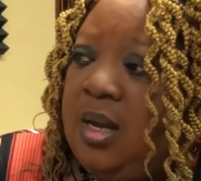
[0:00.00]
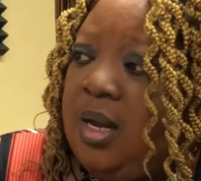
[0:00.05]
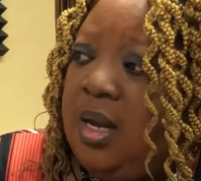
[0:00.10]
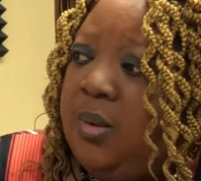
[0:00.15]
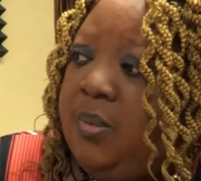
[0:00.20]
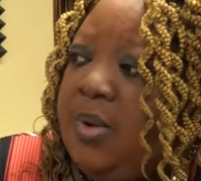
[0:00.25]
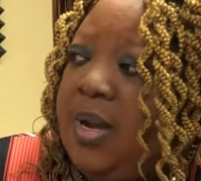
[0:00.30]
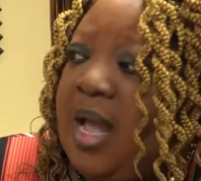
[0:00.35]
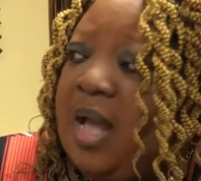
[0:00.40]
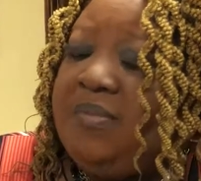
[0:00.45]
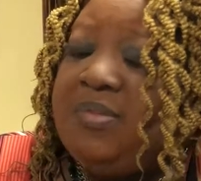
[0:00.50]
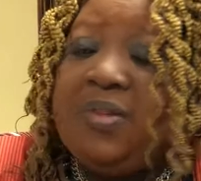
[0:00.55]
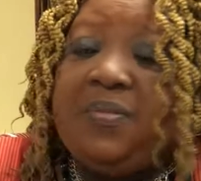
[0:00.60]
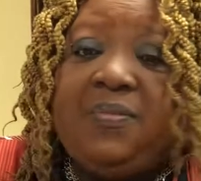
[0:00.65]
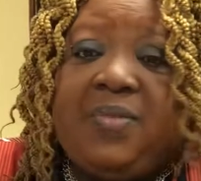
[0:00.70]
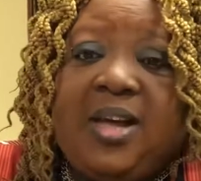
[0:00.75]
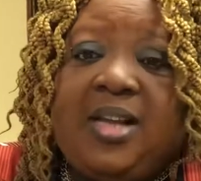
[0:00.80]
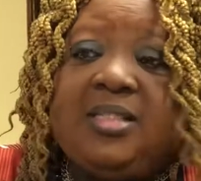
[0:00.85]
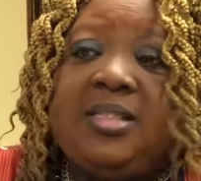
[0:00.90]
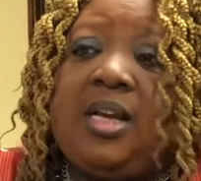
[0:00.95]
And we have to
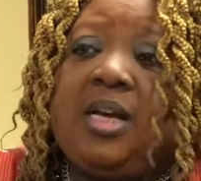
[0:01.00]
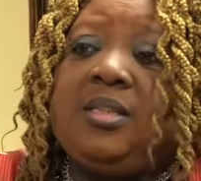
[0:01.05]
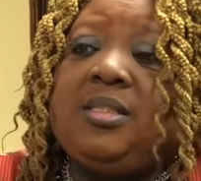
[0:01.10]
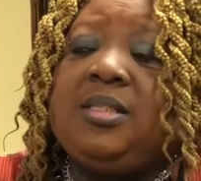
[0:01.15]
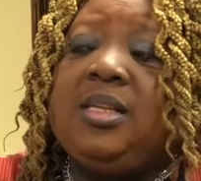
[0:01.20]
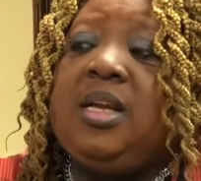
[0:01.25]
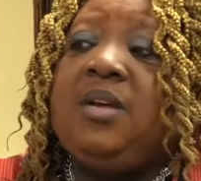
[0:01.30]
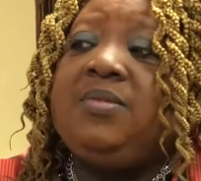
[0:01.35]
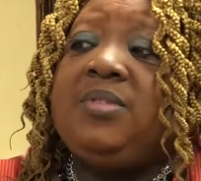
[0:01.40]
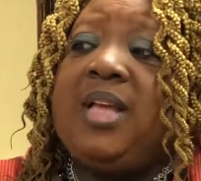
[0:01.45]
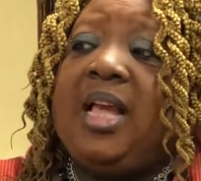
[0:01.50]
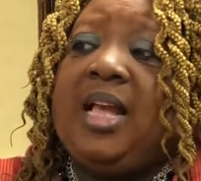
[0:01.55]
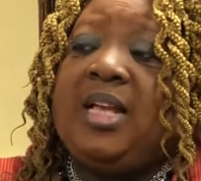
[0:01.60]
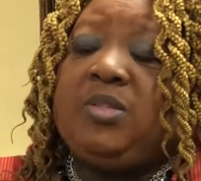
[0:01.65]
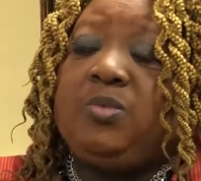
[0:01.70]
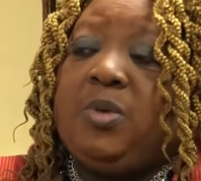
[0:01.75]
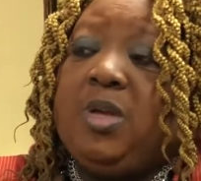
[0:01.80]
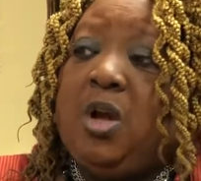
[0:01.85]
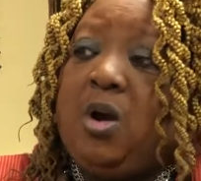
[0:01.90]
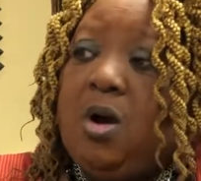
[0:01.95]
face ourselves
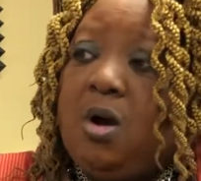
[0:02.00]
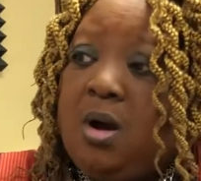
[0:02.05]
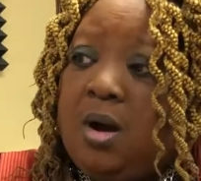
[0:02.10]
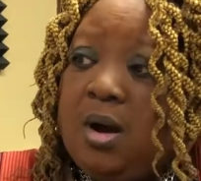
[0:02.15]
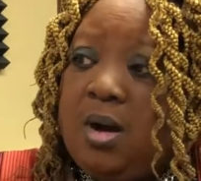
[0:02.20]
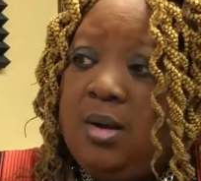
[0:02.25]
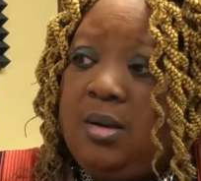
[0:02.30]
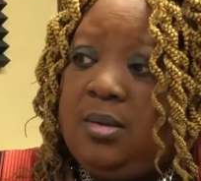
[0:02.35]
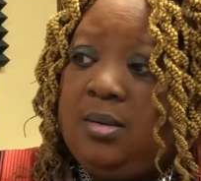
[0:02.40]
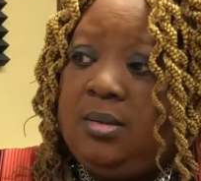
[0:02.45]
as we are,